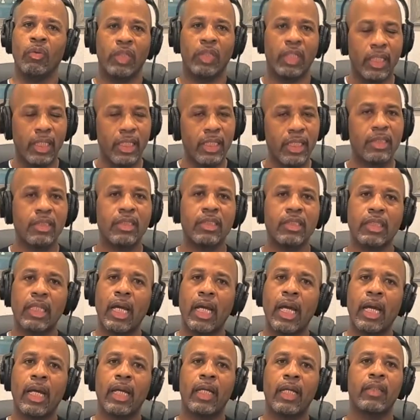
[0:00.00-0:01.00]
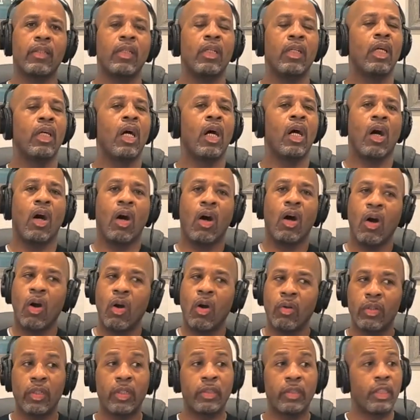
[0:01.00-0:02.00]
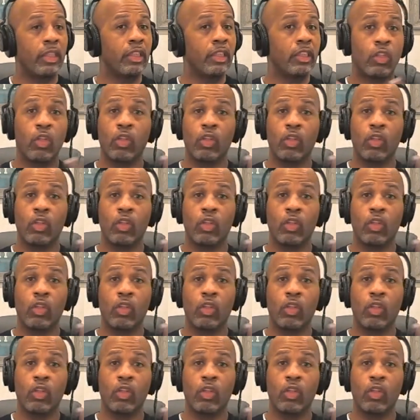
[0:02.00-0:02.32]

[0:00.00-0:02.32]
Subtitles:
the inside, it's